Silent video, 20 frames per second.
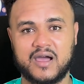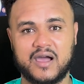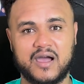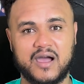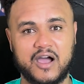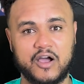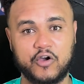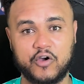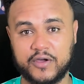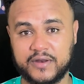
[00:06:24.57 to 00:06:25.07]

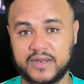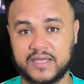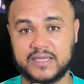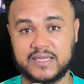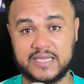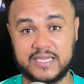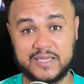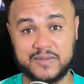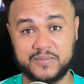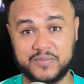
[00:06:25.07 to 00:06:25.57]
are gonna
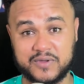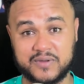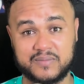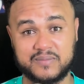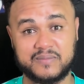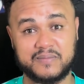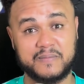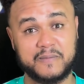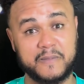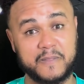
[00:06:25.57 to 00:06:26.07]
keep
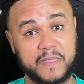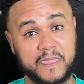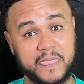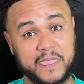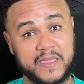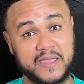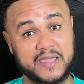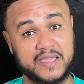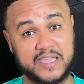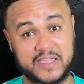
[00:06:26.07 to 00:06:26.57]
him
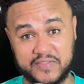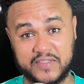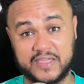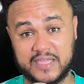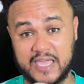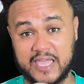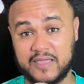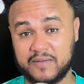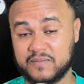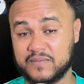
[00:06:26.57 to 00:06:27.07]
in the
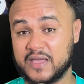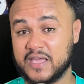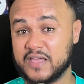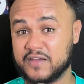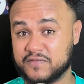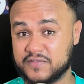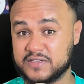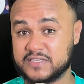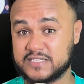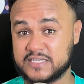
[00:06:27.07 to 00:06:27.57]
game
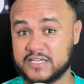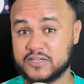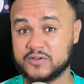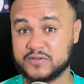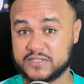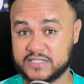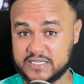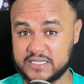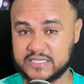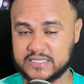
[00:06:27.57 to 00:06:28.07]
every single
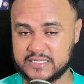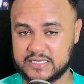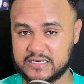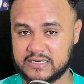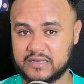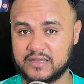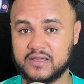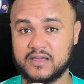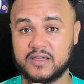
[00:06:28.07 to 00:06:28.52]
season,